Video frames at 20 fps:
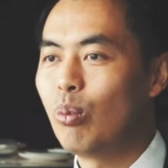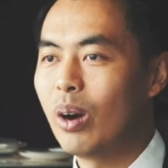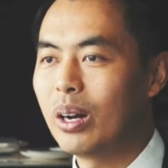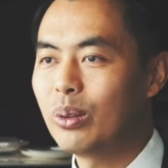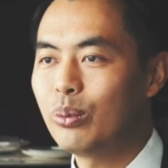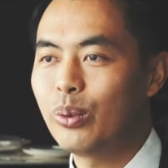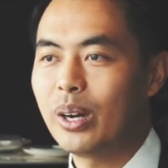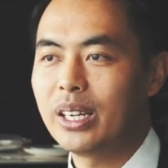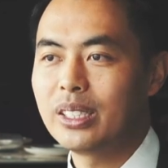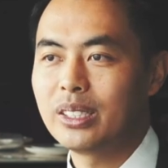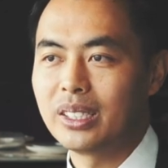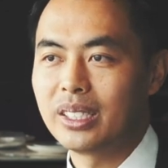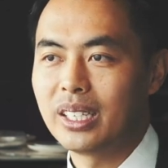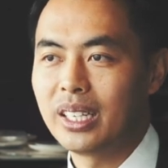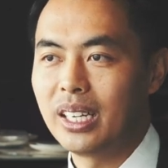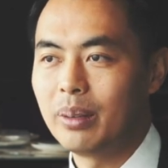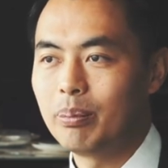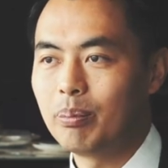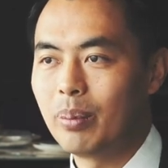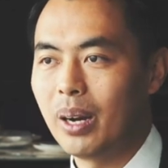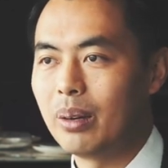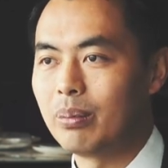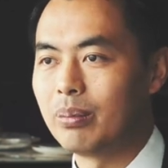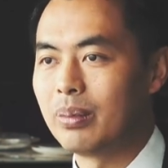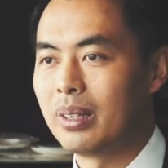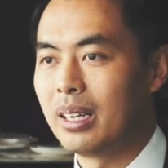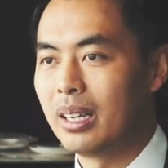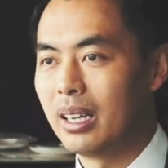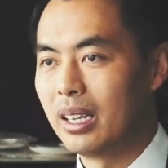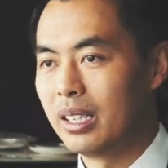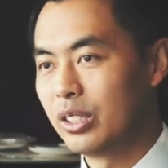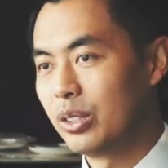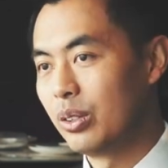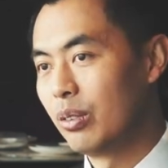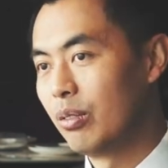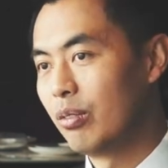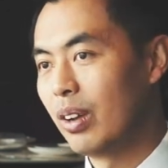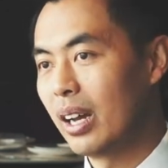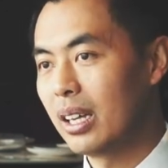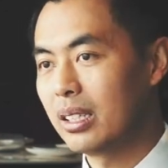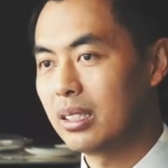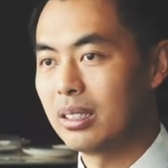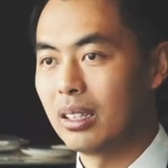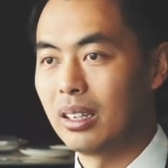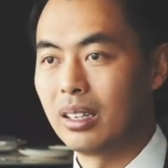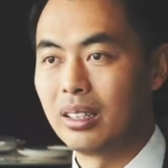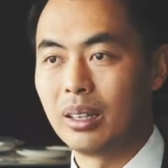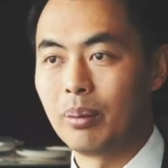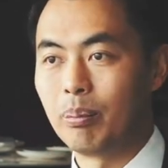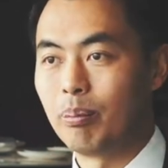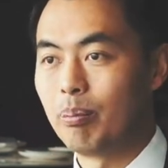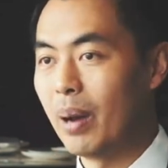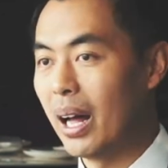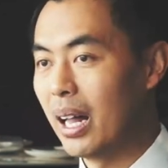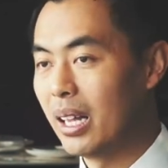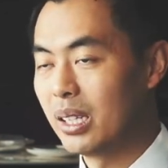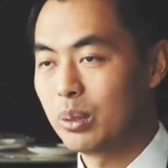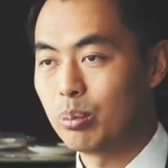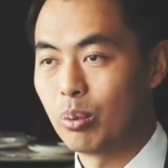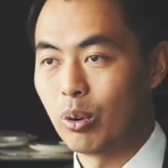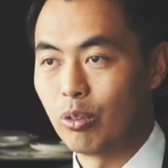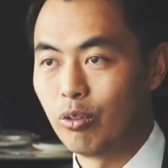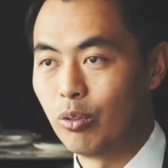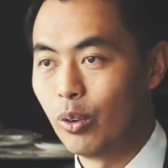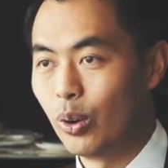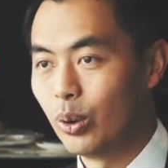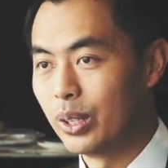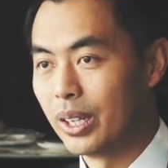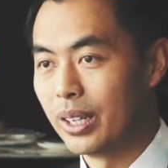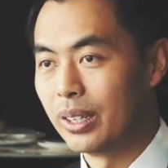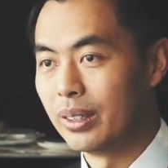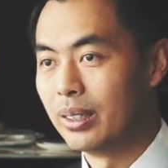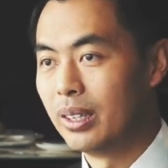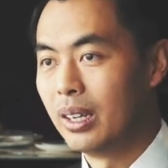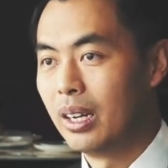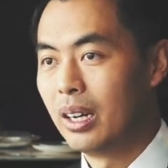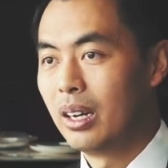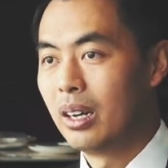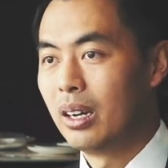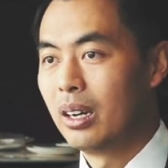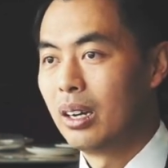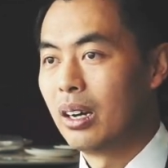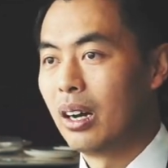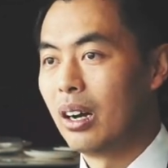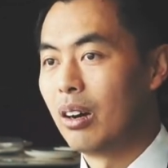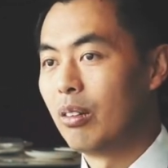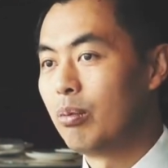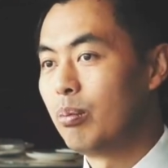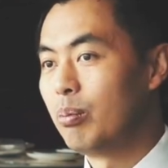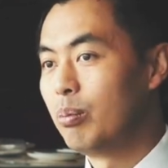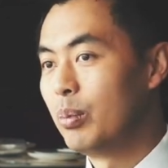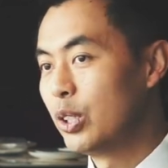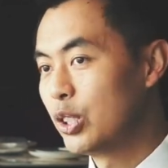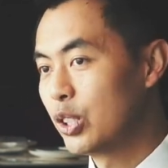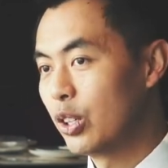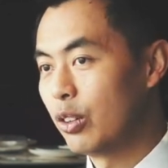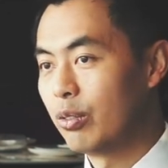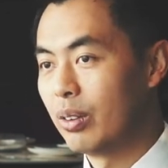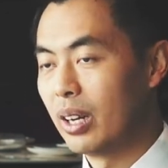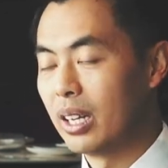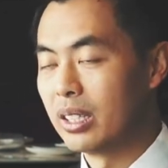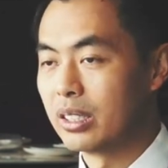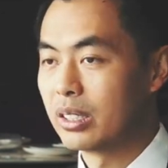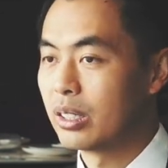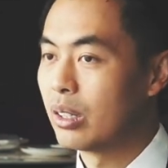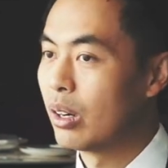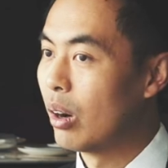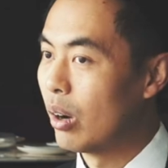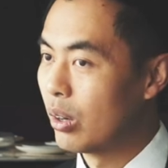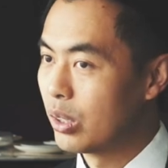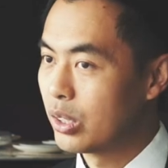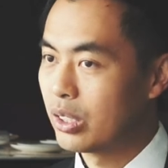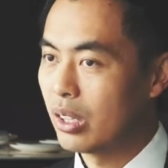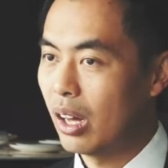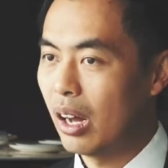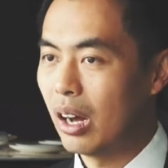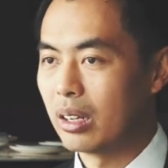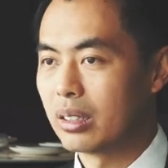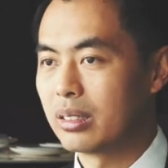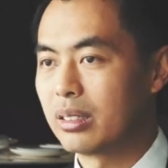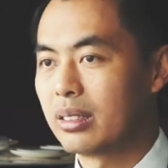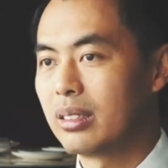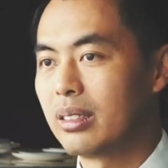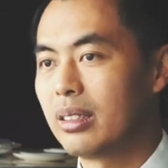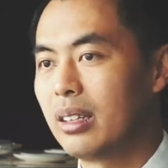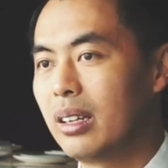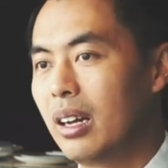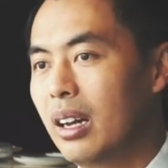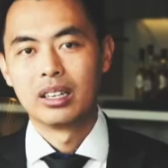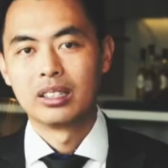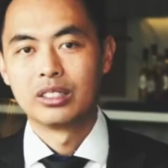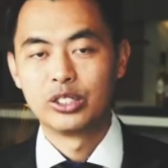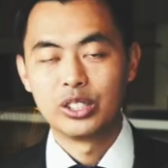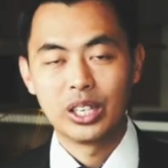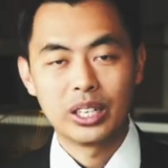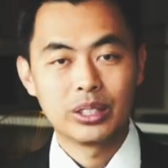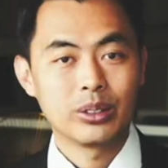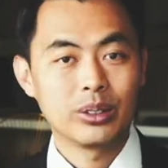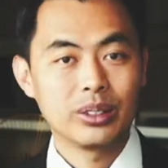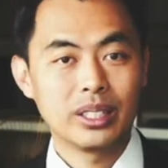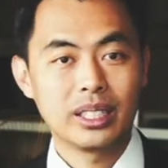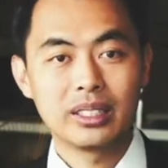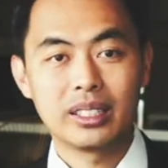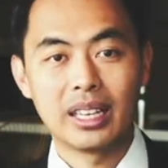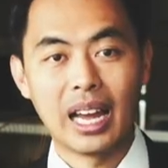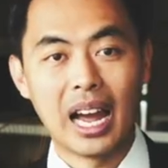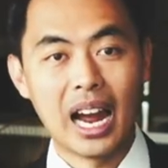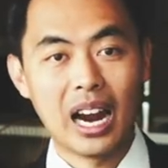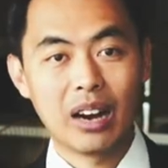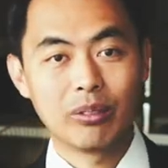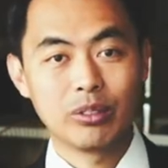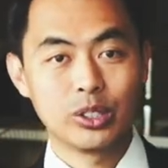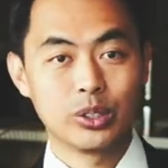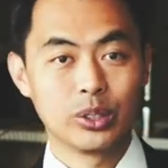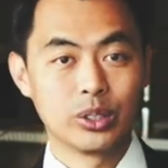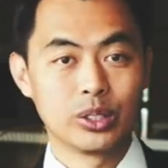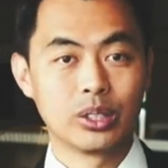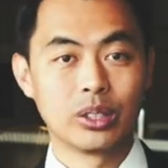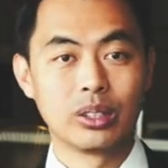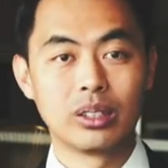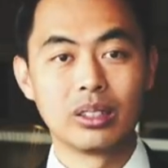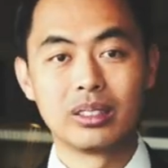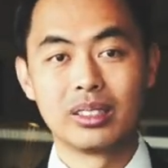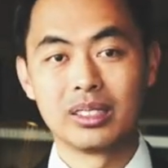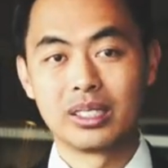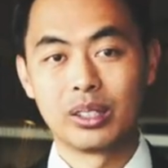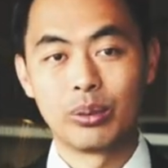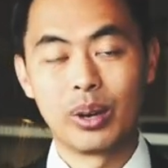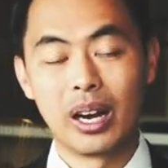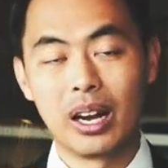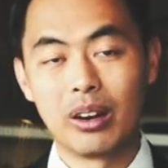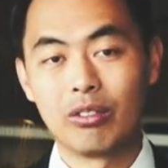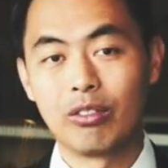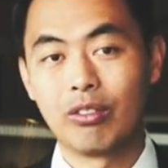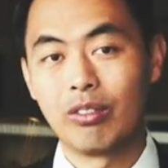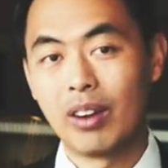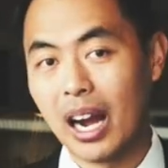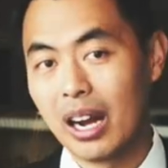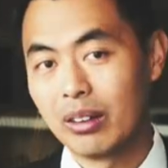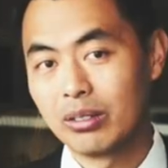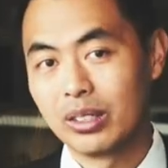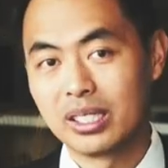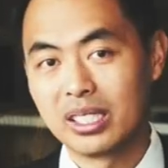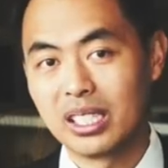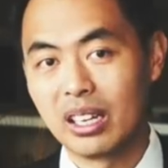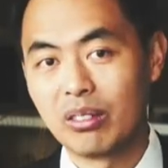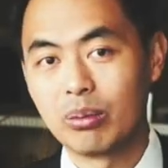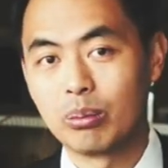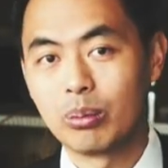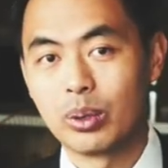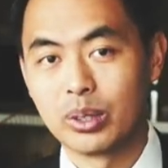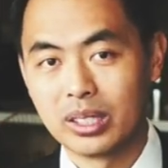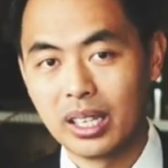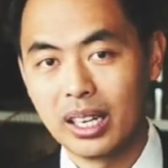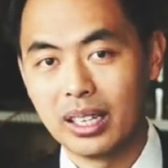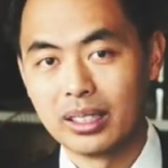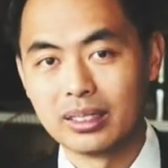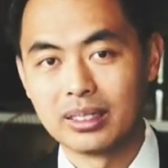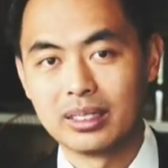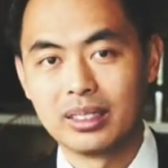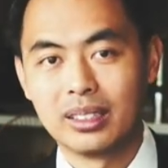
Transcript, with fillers: one way to keep up is to invest in a balanced portfolio of mutual funds or stocks. Generally, the average return is around 5 to 7%.